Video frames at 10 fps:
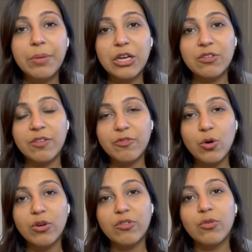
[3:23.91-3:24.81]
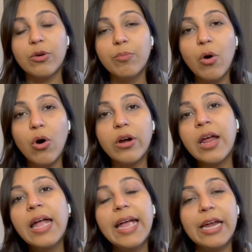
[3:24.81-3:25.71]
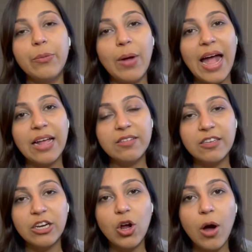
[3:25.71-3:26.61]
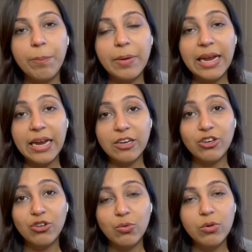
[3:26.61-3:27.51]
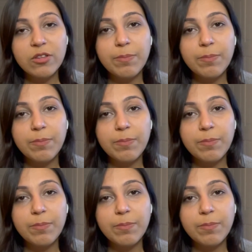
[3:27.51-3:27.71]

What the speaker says: because of course there are more advanced and complicated tools,